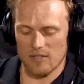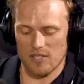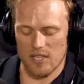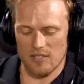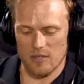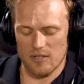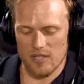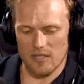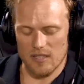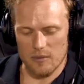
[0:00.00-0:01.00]
was just saying to you
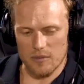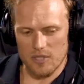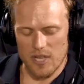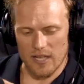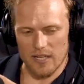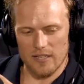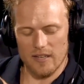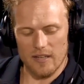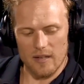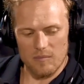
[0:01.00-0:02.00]
outside there, we were just chatting,
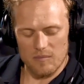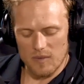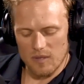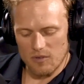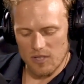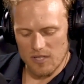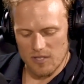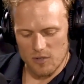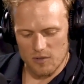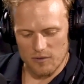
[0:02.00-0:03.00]
and it really is a sort